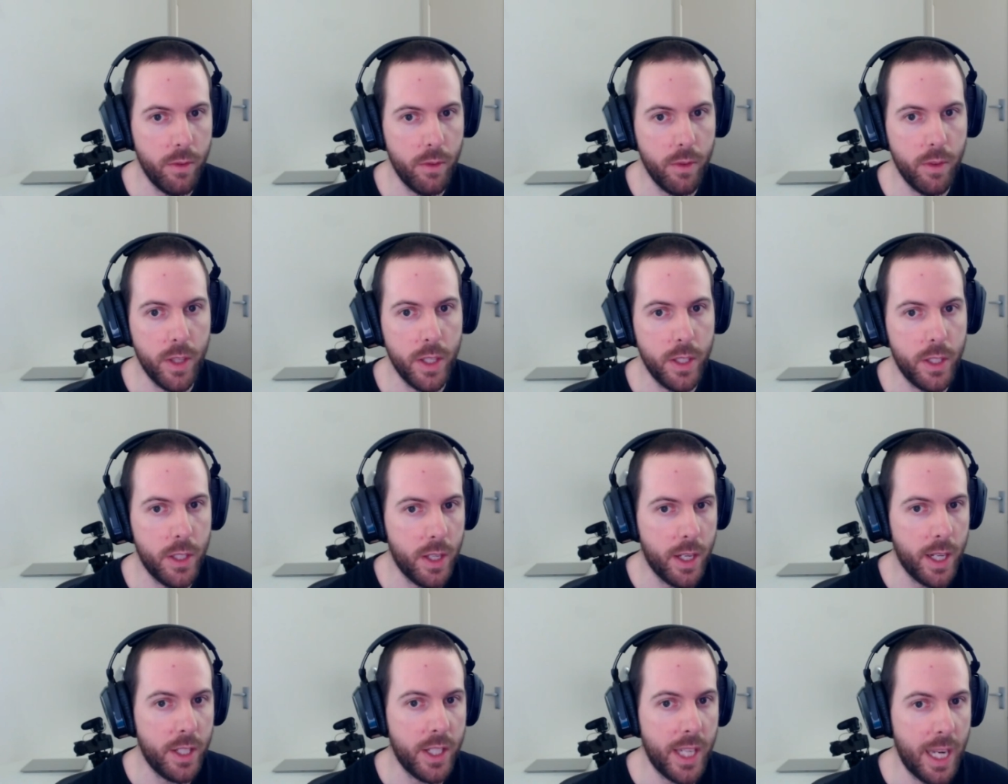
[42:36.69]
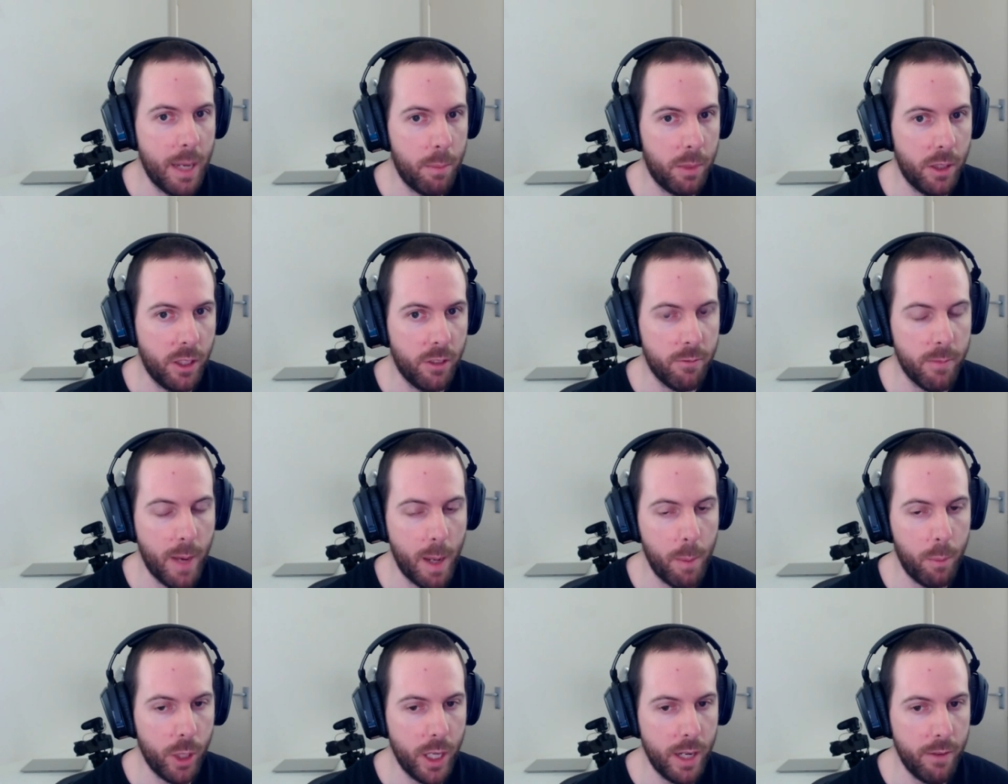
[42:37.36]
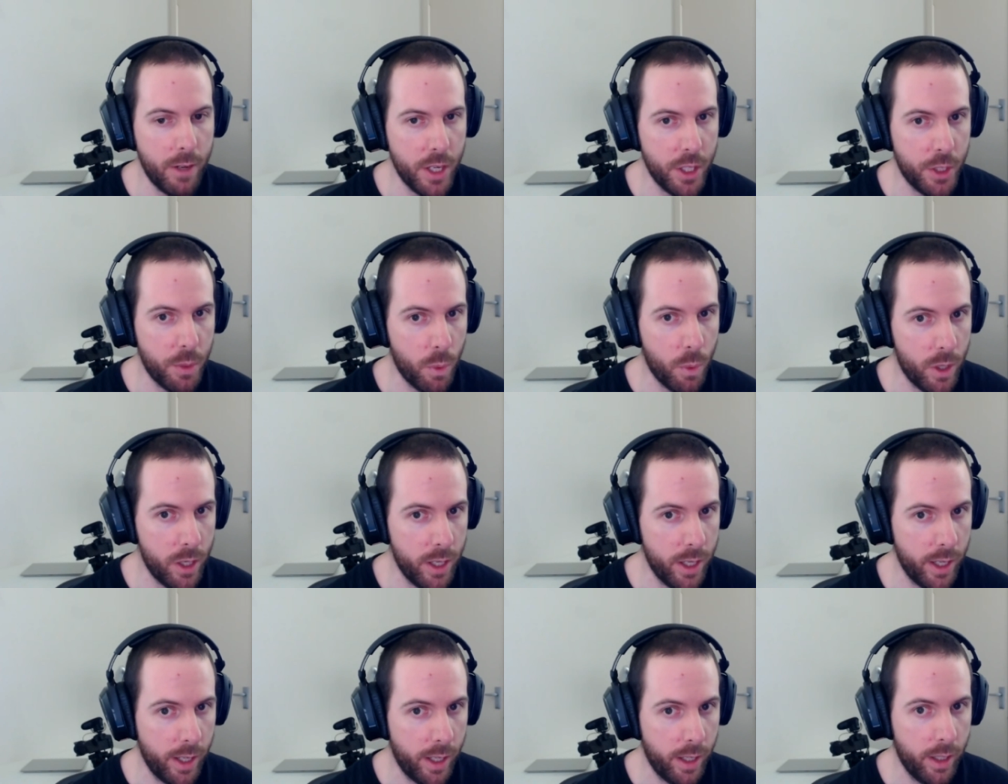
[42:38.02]
This is an example of my previous
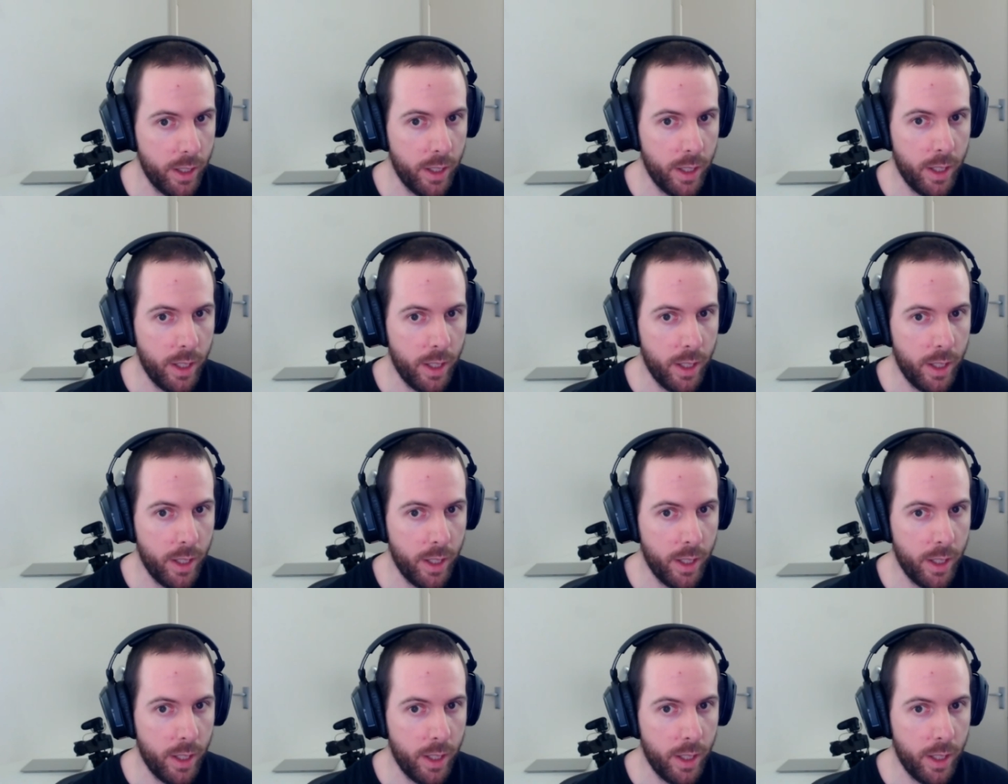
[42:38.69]
work.